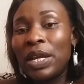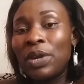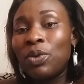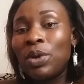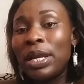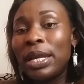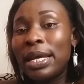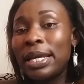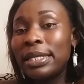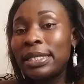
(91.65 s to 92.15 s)
And
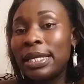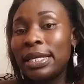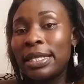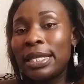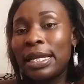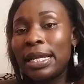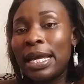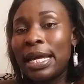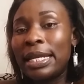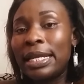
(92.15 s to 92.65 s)
when I say
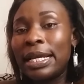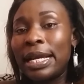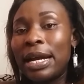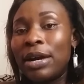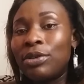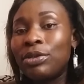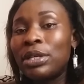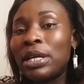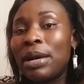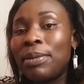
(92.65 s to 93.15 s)
the learning
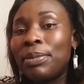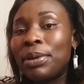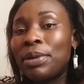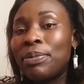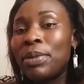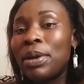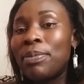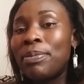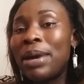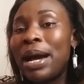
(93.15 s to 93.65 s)
outcome,
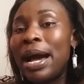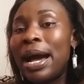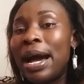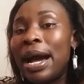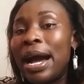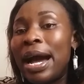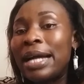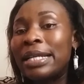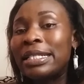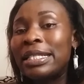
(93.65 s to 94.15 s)
remember,
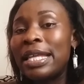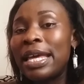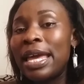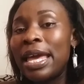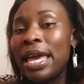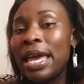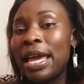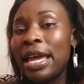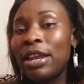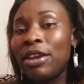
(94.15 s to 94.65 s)
at the
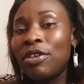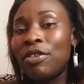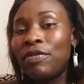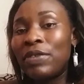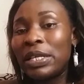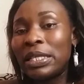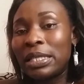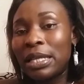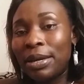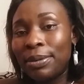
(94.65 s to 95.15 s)
end of
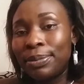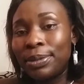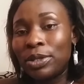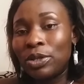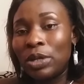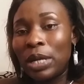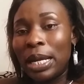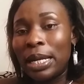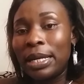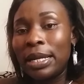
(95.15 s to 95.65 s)
a
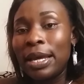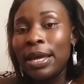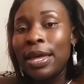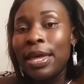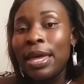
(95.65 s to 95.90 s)
substrand,